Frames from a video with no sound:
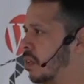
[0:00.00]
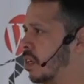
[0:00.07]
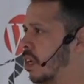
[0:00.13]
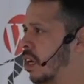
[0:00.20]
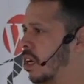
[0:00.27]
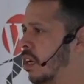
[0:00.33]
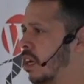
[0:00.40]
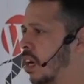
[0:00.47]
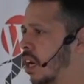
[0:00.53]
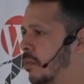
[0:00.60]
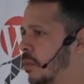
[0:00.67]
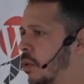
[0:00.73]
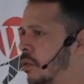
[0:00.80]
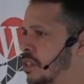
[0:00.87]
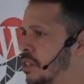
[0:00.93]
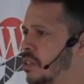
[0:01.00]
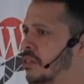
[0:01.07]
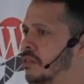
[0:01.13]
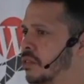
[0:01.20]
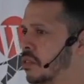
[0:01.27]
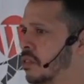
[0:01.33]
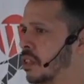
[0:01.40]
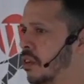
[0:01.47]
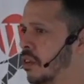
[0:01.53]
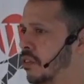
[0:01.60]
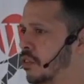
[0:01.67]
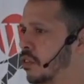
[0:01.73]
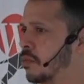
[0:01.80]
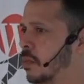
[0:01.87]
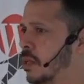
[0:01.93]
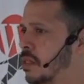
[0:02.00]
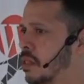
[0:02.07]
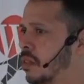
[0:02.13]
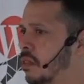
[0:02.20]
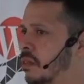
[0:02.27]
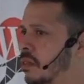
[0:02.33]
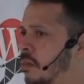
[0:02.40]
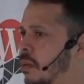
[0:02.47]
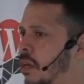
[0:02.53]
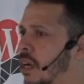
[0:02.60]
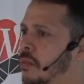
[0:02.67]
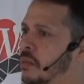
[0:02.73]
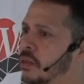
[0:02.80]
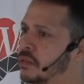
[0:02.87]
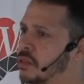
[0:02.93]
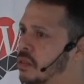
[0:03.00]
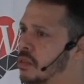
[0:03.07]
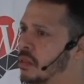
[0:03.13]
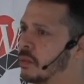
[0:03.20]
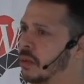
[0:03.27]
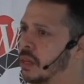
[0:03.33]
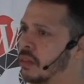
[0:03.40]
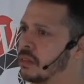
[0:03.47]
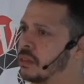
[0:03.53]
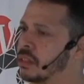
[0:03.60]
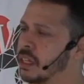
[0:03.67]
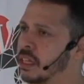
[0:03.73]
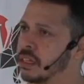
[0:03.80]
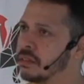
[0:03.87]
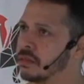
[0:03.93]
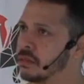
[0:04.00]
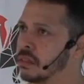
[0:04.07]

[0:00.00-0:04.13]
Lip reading: I'm originally from the north of Brazil, but I moved to São Paulo like